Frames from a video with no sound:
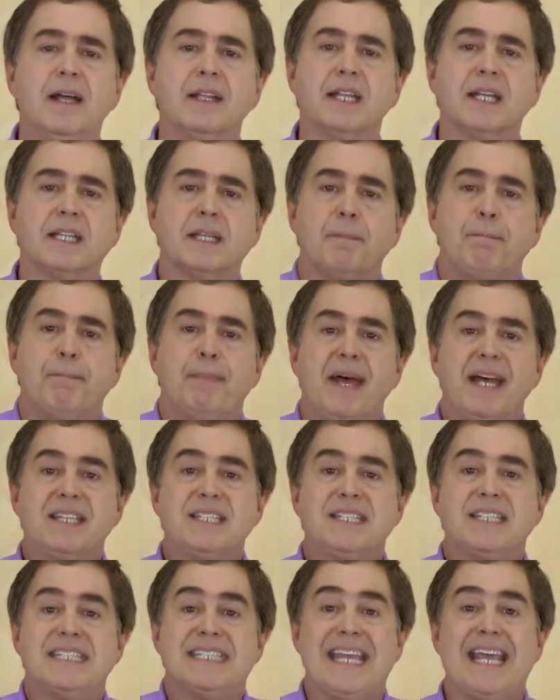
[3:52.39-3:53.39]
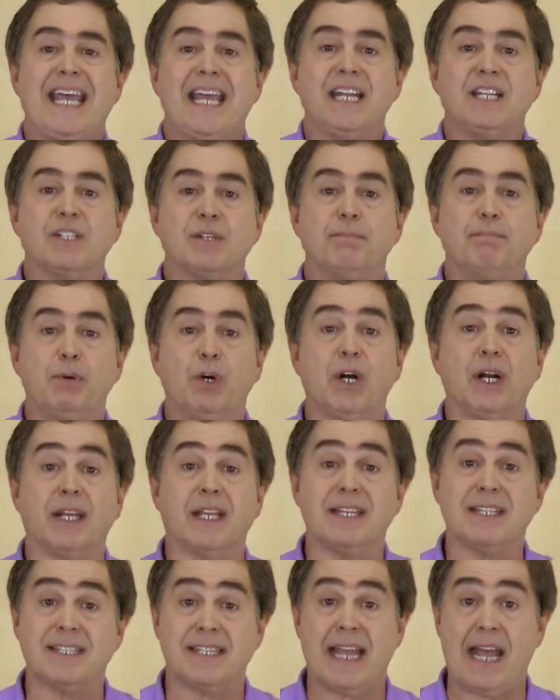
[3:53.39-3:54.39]
that the best day to
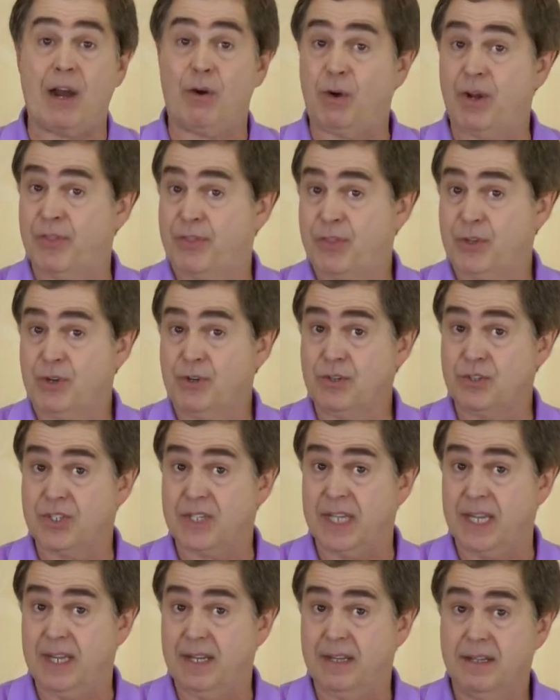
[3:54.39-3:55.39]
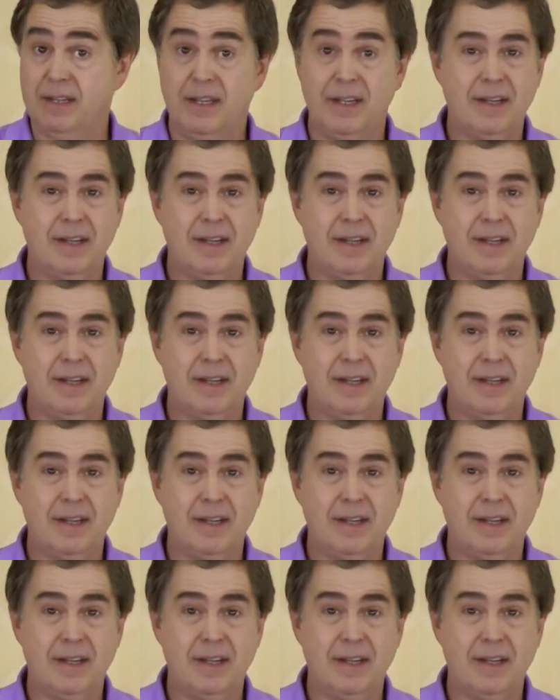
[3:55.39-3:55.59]
book is now on Thursday.